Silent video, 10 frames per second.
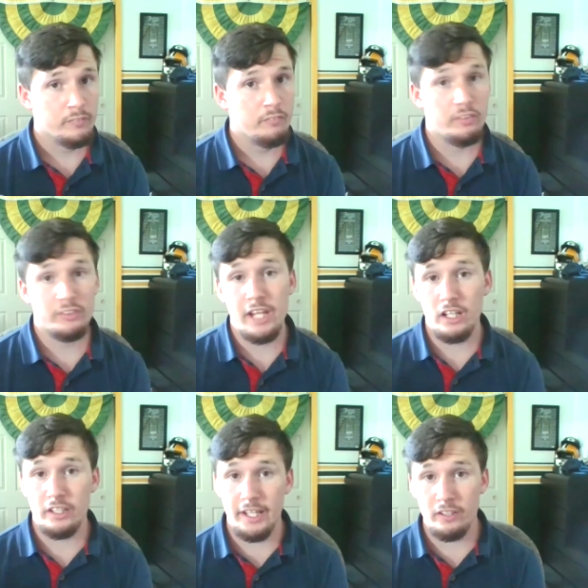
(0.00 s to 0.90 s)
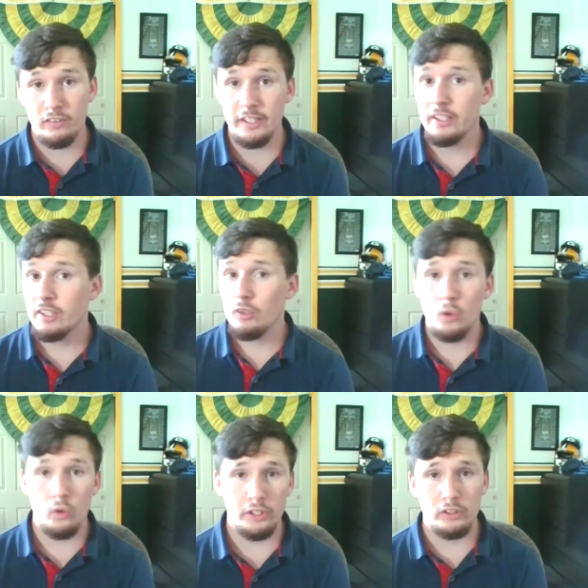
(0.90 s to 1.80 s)
With Derrick Henry,
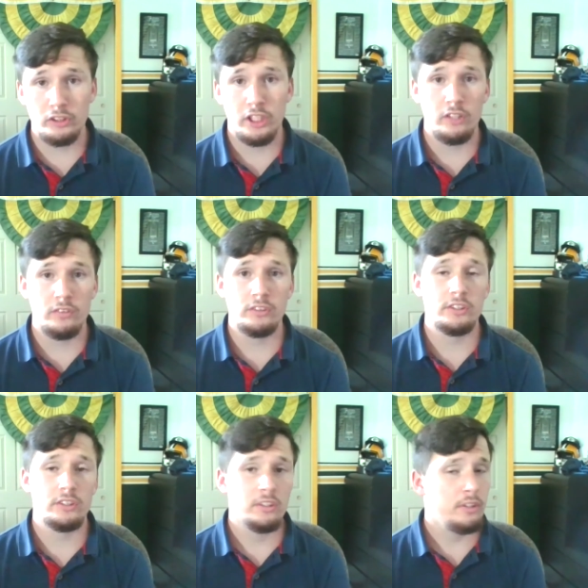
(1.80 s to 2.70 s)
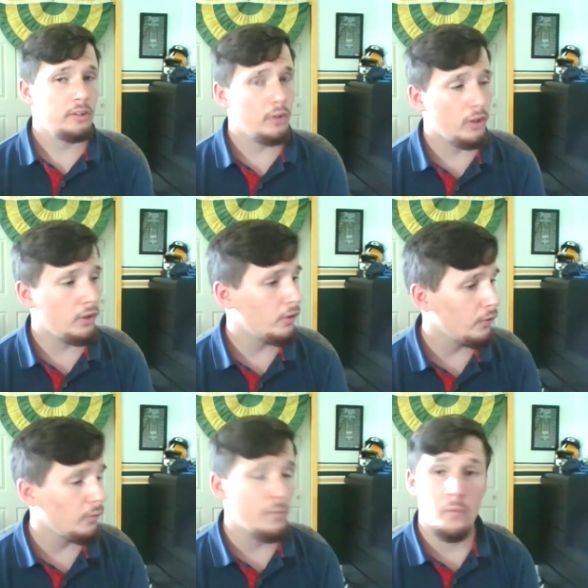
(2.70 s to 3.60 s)
Julio Jones,
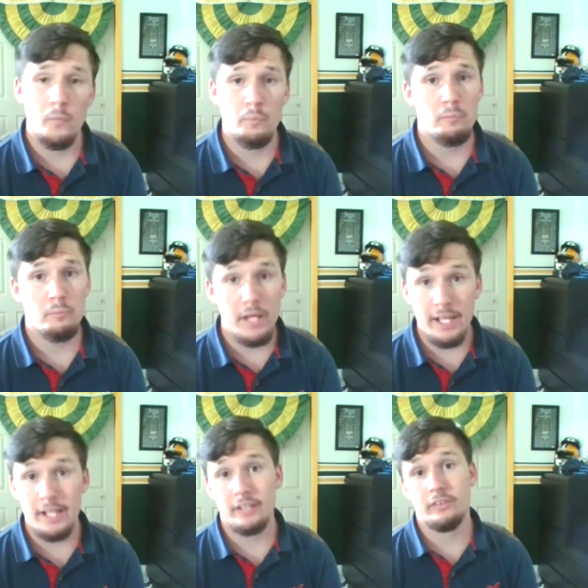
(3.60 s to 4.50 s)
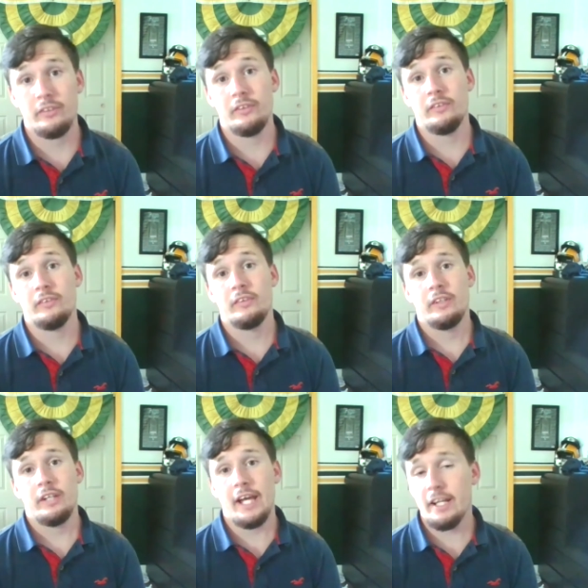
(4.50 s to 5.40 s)
oh man, dude.
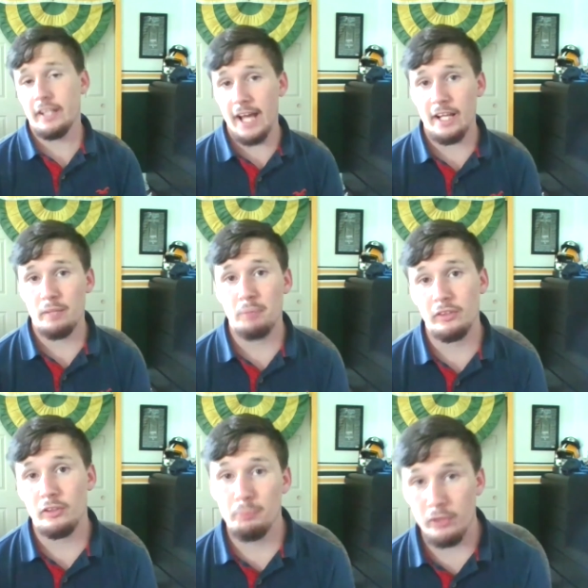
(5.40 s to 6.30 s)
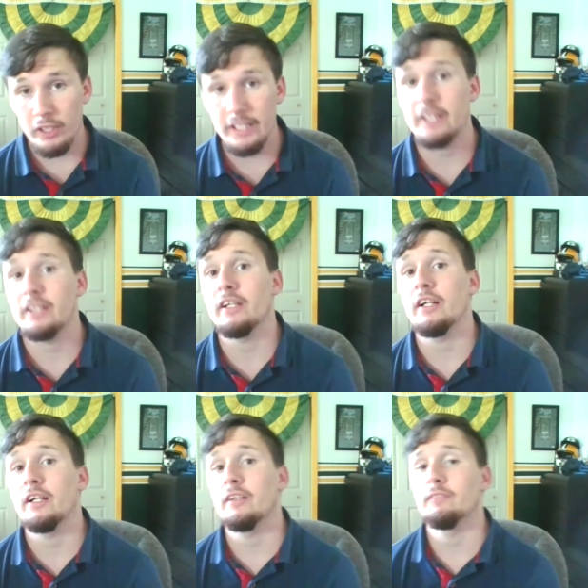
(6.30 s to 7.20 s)
And they added Bud Dupree in the
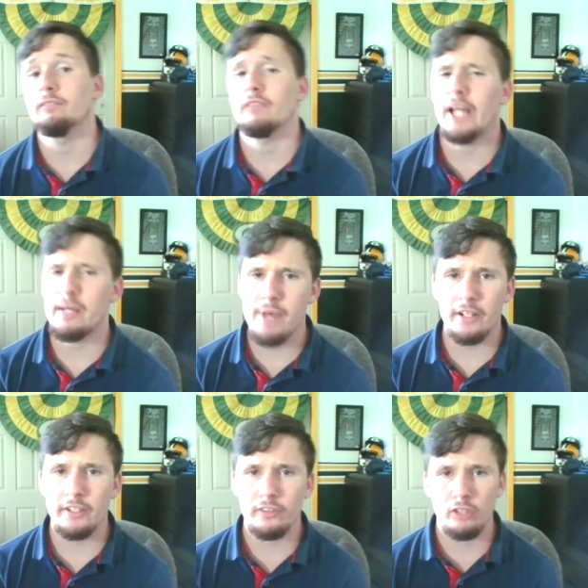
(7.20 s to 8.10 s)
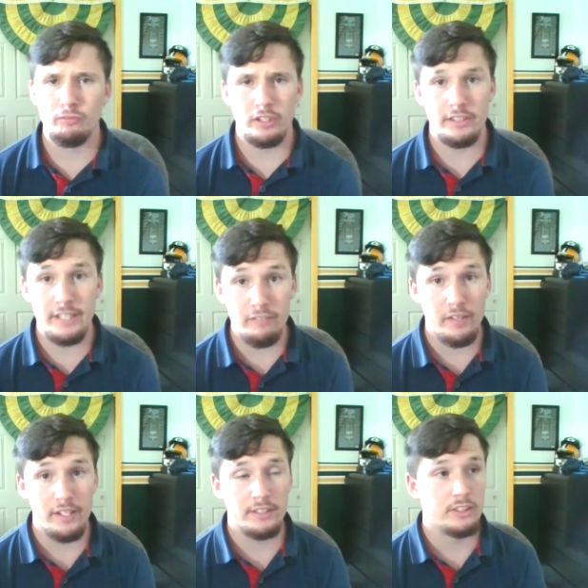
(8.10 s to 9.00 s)
linebacking group for the
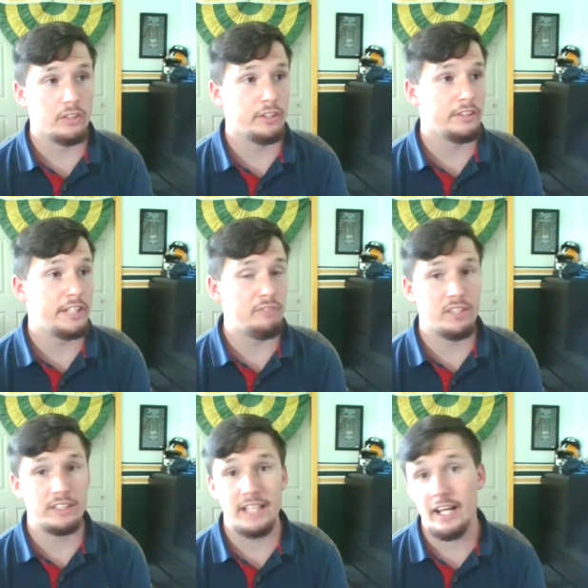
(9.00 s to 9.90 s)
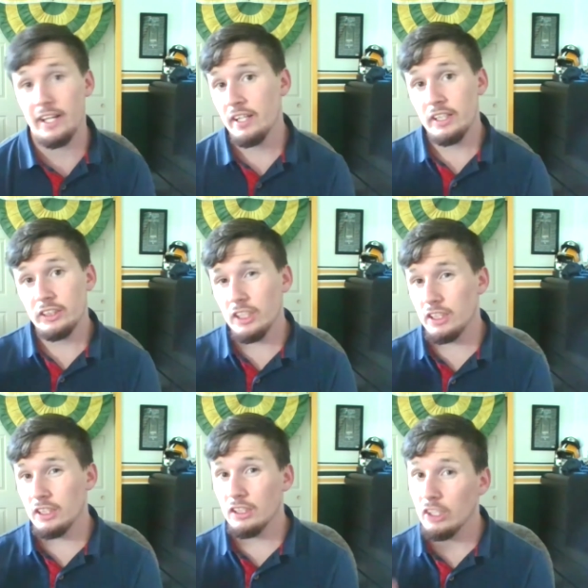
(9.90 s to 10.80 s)
defense. So their defense got just
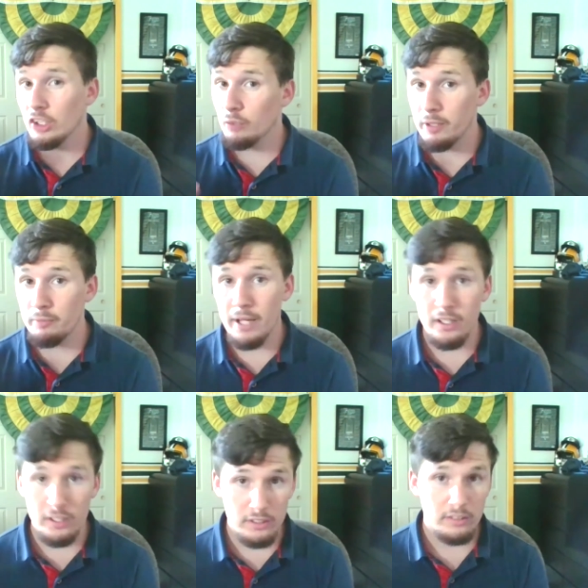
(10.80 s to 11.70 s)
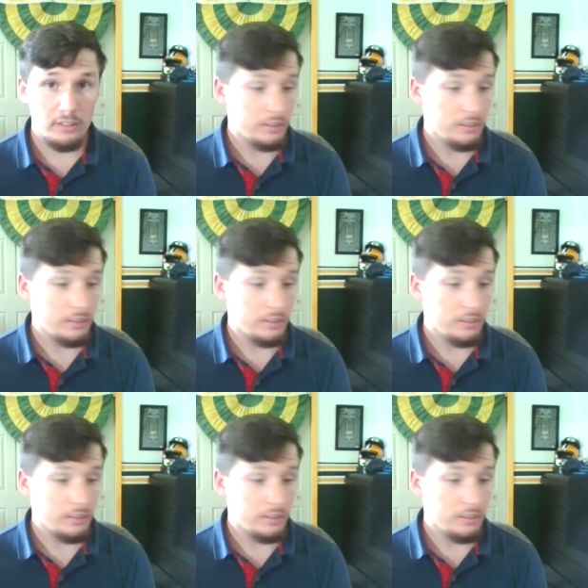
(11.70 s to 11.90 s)
a little bit better.